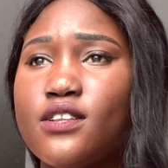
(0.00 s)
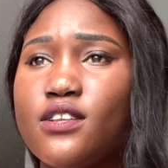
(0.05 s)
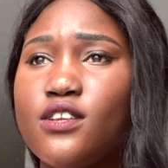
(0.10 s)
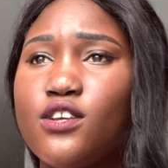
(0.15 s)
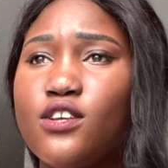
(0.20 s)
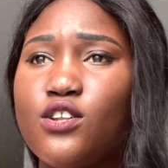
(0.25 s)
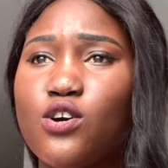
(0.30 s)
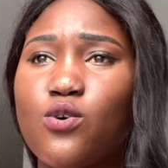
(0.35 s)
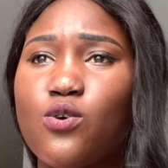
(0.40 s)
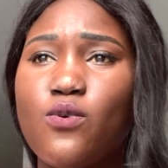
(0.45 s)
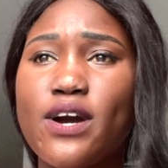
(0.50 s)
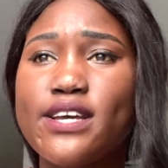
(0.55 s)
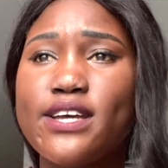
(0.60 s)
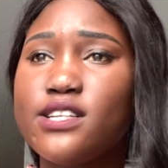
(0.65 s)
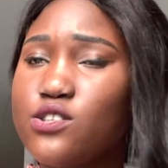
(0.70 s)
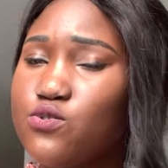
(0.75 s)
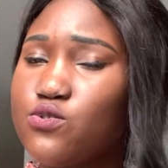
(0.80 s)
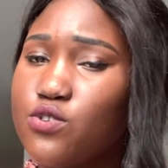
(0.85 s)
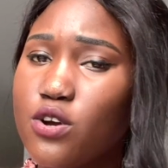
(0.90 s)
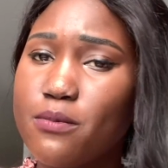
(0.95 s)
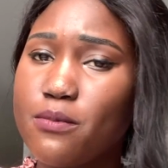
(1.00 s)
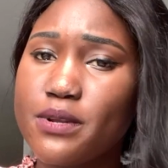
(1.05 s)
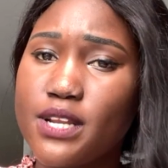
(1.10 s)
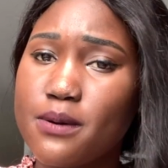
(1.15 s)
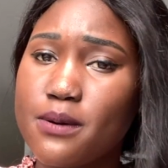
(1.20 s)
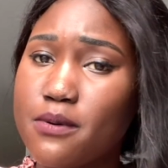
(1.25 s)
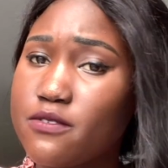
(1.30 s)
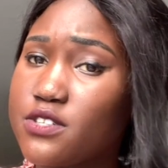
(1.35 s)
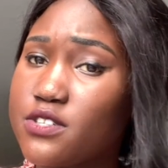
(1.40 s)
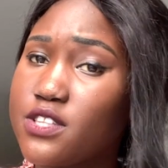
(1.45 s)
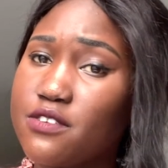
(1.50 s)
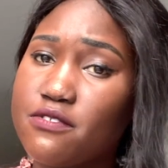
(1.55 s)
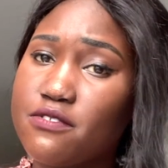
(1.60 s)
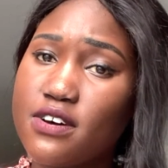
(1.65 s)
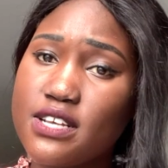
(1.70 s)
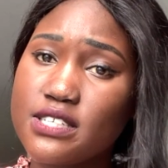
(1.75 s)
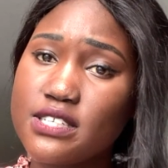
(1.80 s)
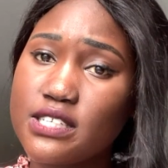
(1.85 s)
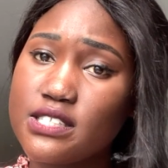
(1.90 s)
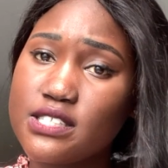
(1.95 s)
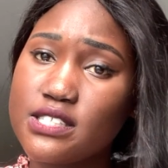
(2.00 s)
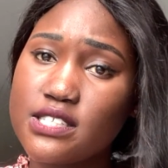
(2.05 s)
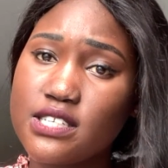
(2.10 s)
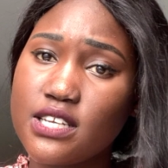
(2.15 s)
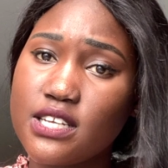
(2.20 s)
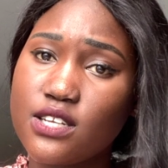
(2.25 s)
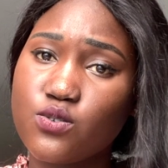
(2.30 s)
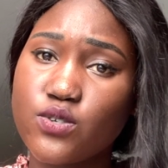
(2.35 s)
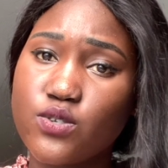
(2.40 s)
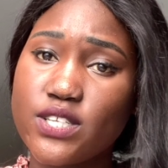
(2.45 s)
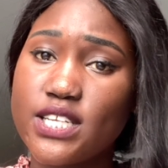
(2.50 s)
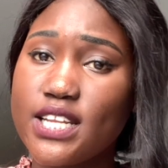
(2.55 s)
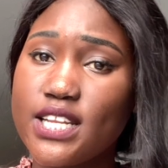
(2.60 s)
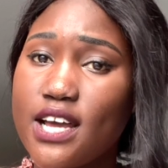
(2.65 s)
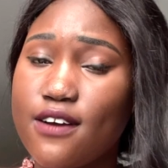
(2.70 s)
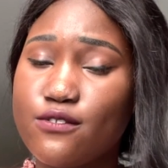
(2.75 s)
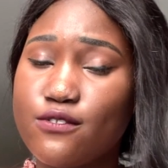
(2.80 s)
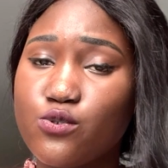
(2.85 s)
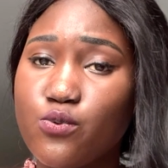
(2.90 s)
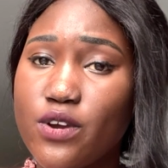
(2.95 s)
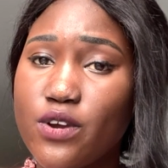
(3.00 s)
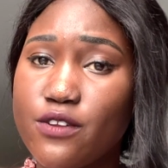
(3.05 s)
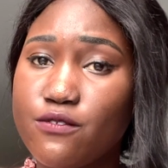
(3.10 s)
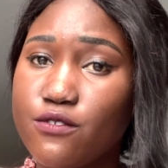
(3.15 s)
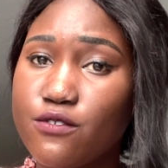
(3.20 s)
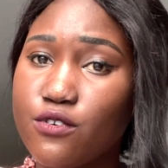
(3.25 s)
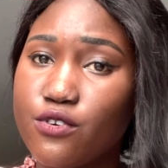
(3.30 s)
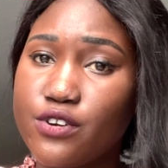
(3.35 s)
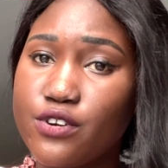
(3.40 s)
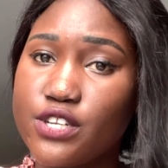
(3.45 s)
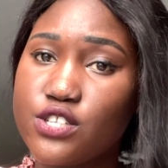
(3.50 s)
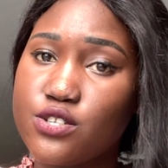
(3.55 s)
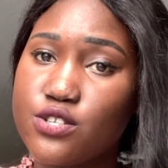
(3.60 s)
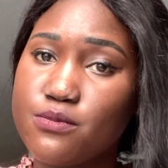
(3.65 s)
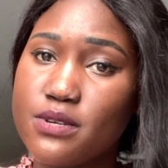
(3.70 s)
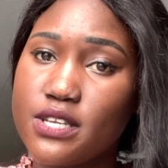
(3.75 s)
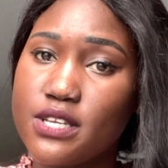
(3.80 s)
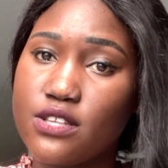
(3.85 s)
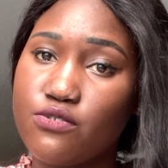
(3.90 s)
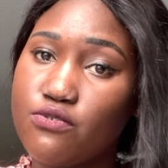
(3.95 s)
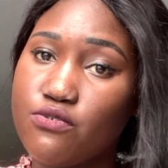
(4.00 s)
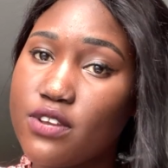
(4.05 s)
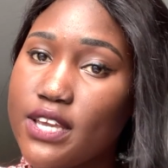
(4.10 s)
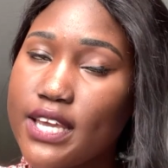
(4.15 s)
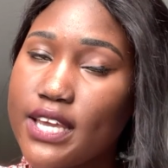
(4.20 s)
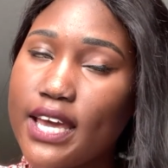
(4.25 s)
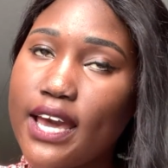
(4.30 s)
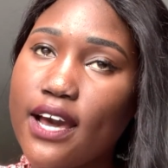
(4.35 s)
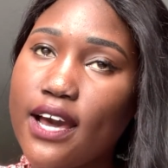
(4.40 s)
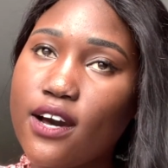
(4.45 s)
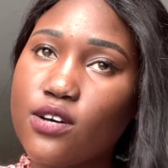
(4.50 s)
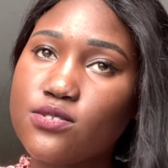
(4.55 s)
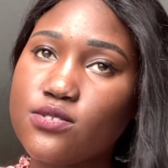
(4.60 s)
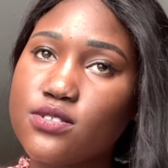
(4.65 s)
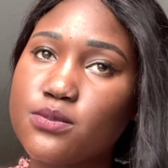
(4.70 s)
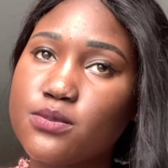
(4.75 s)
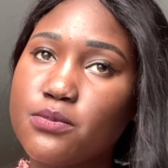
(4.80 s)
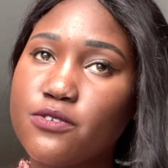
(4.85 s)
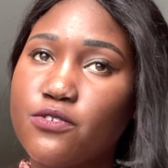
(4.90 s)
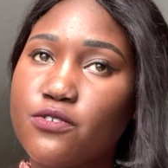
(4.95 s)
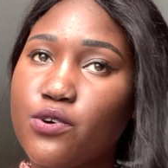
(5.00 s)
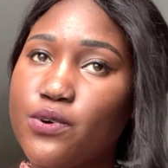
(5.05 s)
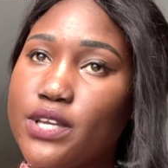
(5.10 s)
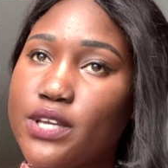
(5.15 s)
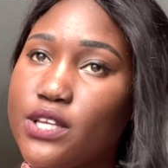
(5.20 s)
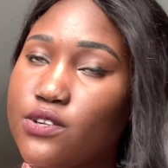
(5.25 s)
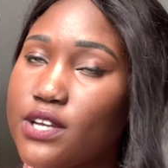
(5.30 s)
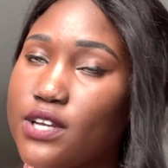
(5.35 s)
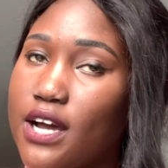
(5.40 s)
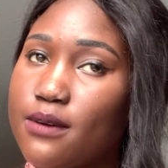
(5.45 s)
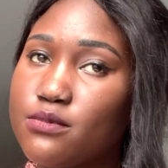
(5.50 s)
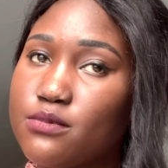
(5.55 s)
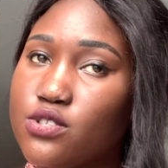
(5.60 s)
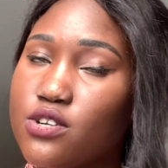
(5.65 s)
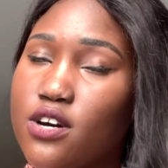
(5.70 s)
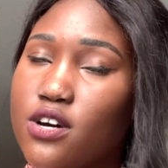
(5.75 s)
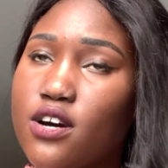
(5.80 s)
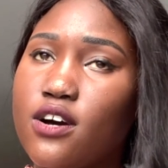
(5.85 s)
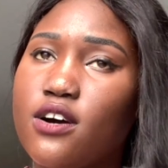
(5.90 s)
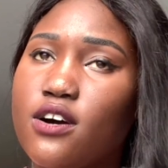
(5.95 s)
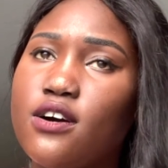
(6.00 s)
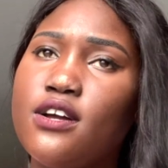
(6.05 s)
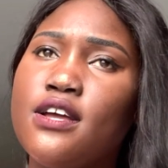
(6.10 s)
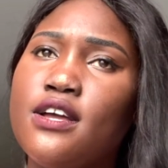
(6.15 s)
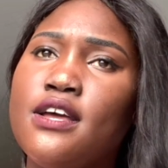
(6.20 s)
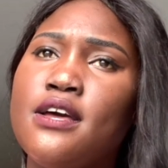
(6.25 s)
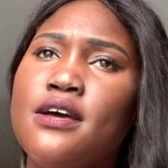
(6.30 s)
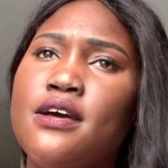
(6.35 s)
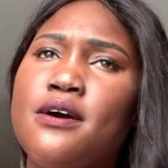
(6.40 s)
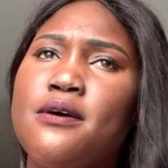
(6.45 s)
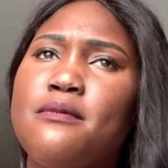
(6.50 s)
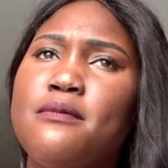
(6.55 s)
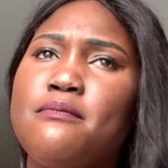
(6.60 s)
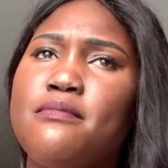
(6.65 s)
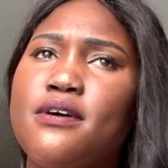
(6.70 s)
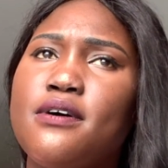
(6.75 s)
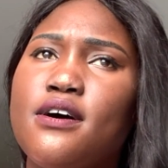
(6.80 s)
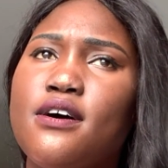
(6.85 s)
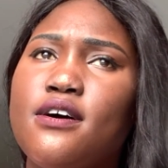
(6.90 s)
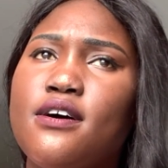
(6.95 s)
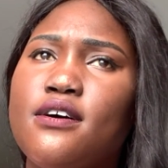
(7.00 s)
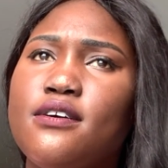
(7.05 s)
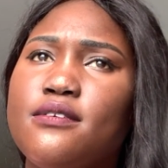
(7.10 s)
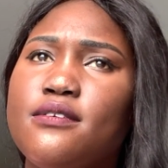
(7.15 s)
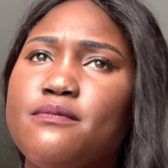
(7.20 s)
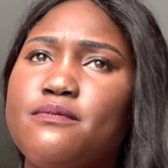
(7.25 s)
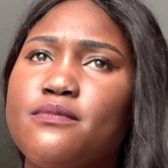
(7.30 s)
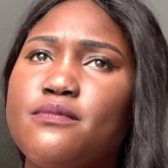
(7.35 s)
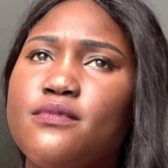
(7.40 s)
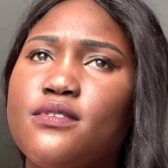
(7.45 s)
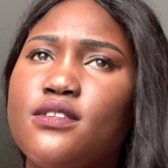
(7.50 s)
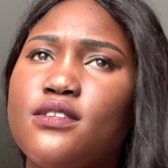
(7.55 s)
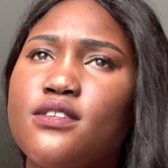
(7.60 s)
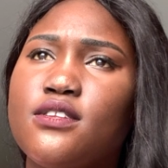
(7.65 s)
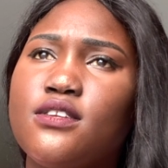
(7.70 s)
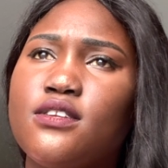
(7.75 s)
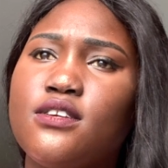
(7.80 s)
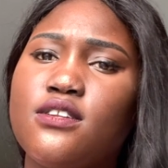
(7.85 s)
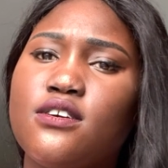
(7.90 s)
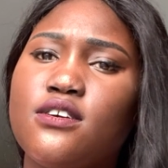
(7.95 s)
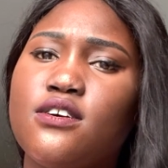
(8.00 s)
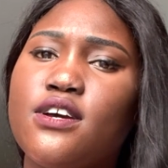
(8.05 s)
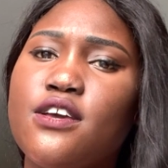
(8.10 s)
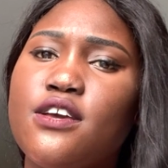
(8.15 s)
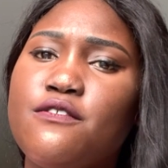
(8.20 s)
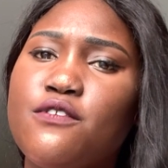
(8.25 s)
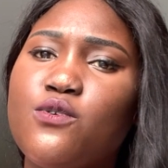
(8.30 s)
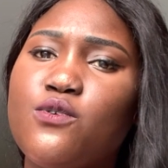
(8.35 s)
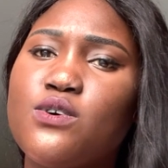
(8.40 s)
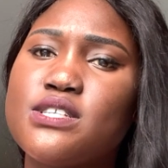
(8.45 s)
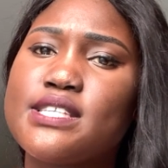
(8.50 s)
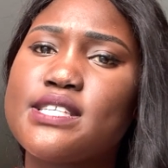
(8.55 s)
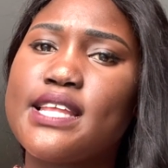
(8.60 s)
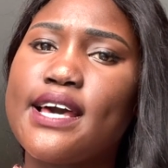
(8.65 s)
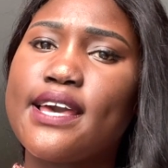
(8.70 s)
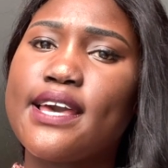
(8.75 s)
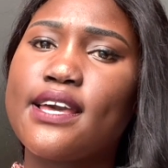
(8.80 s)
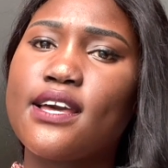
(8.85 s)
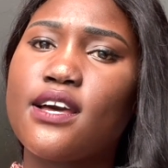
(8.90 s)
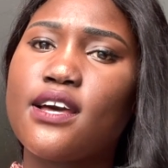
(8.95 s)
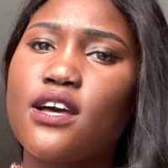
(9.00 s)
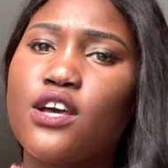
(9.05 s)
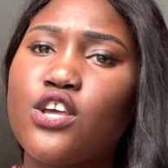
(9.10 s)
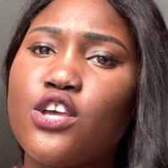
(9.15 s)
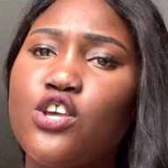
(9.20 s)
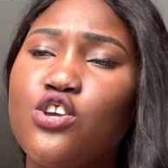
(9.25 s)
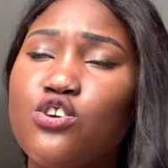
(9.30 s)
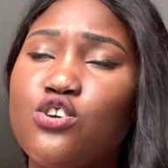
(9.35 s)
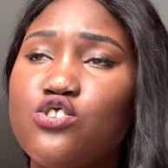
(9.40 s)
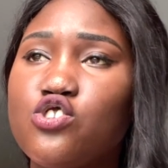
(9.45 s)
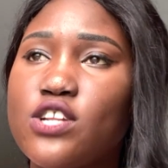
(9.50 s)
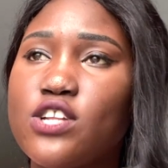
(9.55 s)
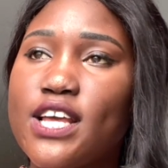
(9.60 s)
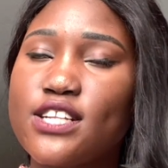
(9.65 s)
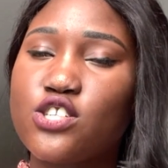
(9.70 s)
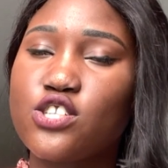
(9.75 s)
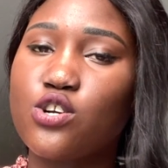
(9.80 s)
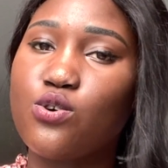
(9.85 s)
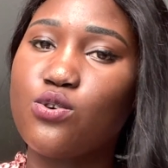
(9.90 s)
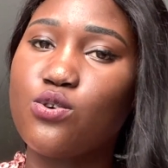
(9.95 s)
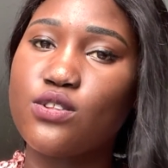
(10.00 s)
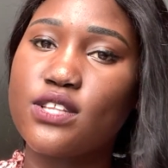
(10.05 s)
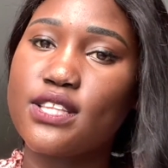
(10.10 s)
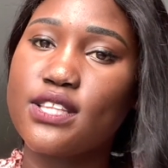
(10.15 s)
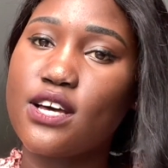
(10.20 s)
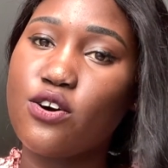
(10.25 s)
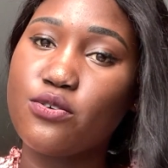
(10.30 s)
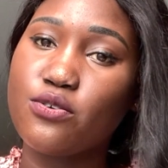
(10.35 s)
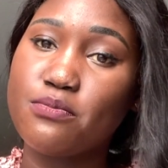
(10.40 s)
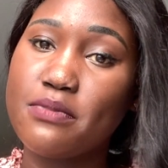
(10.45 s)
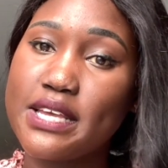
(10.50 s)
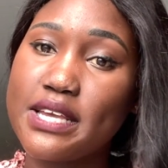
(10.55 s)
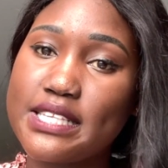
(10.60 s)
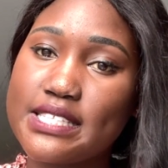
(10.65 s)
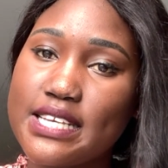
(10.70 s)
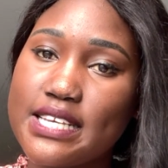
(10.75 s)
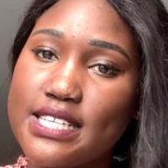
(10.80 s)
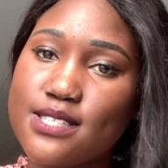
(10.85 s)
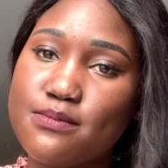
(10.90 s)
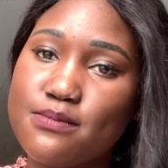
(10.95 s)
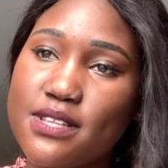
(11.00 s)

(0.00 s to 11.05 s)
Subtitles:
You know, why didn't we open up after the first incident? We didn't have to wait for it to be 3 counts before we could come to her." But you know, if it was like a huge lecture hall, then that would make sense.